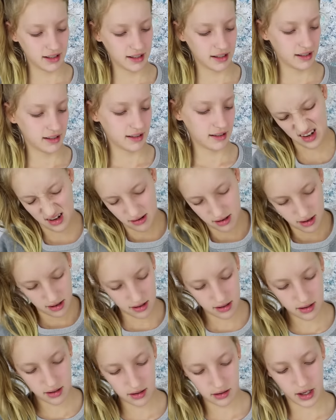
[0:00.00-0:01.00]
right.
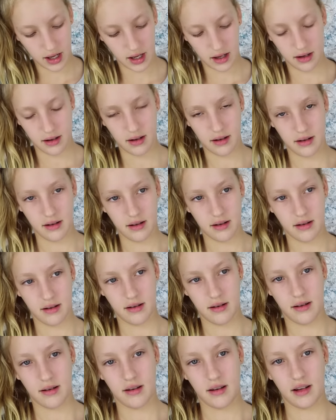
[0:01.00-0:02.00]
Okay.
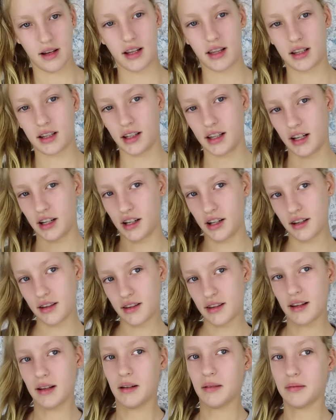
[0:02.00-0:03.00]
It's
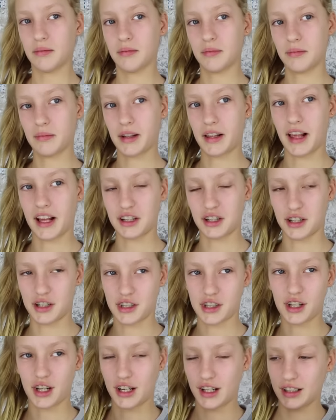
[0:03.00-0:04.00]
glitters, because I
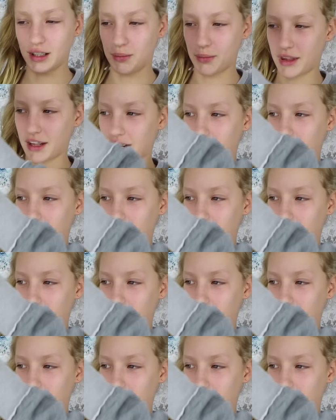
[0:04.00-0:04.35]
just got a glimpse